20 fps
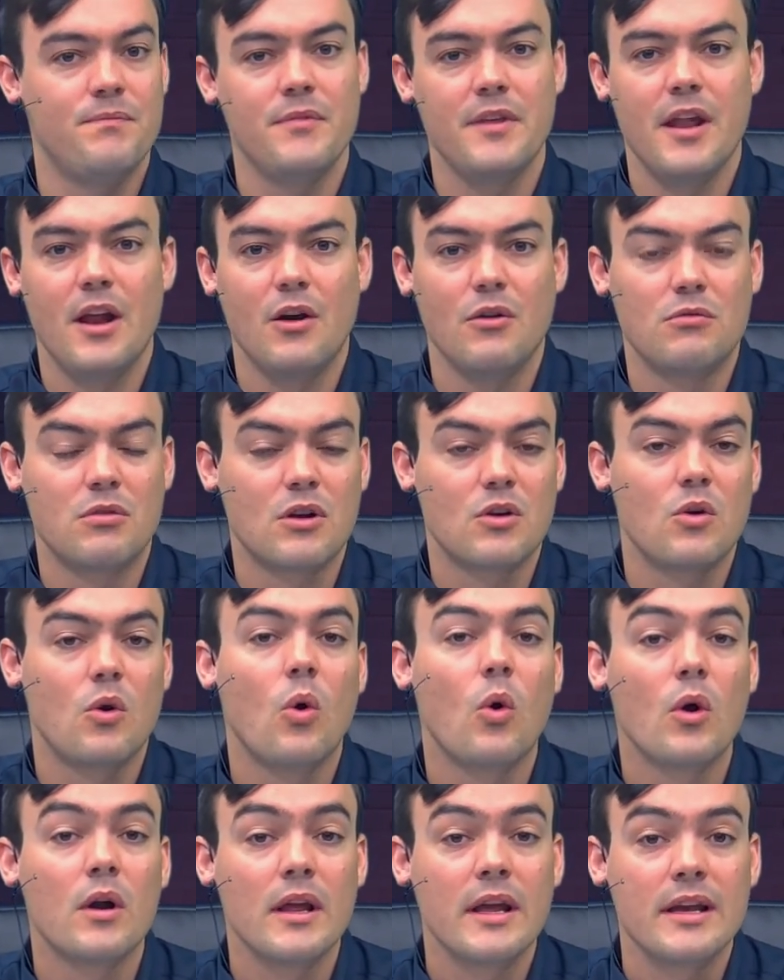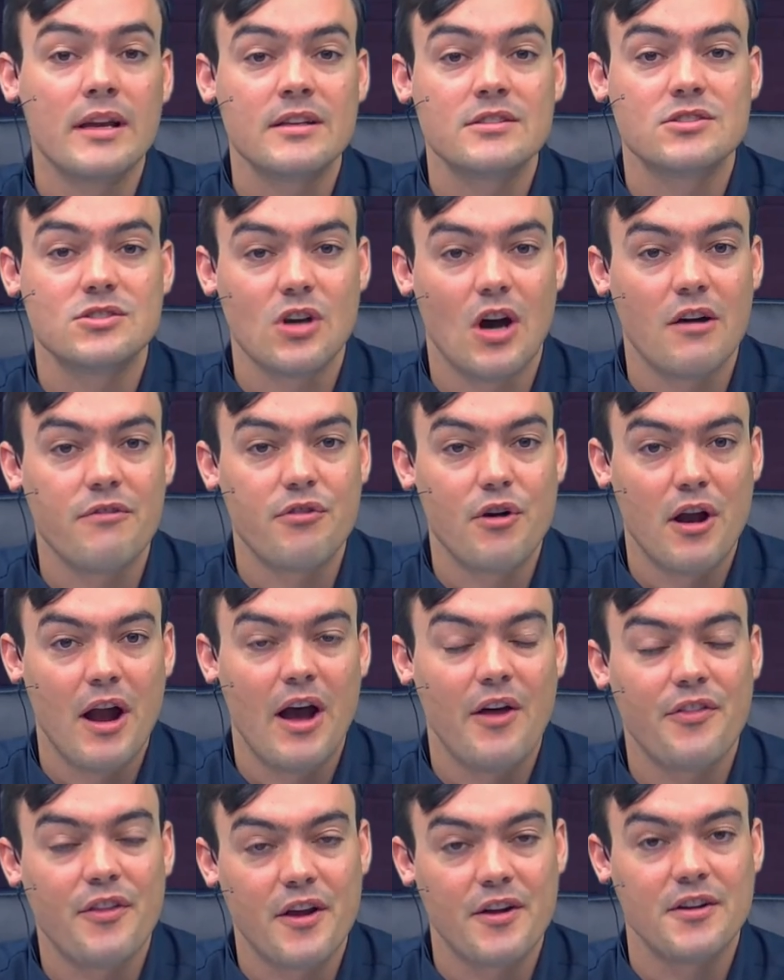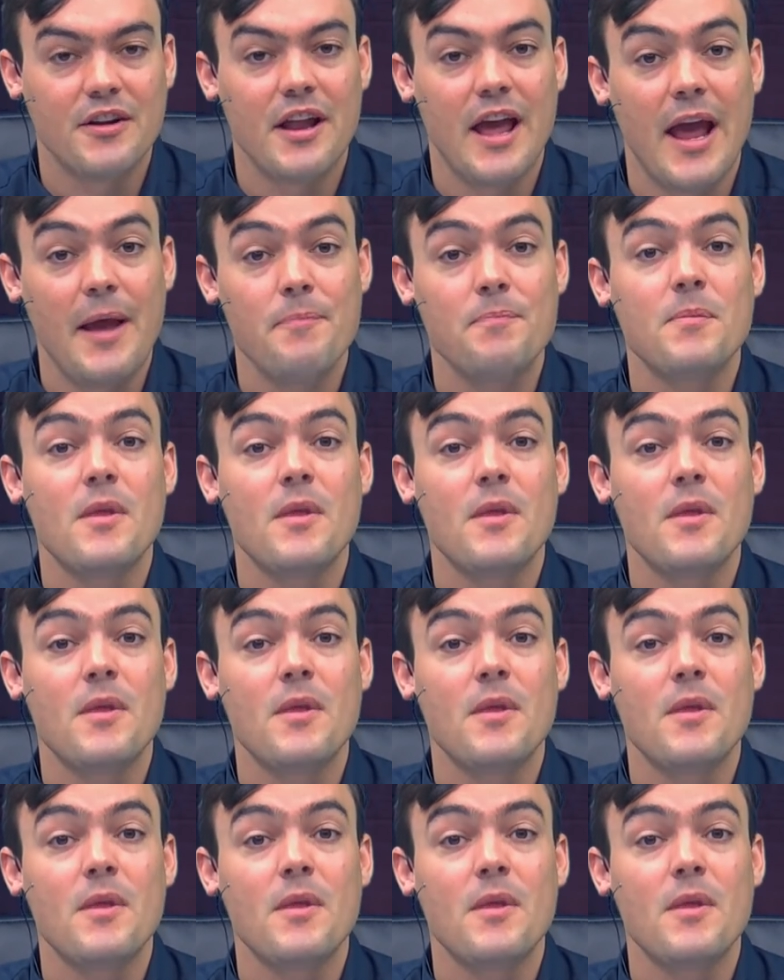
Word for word: recording software out there today.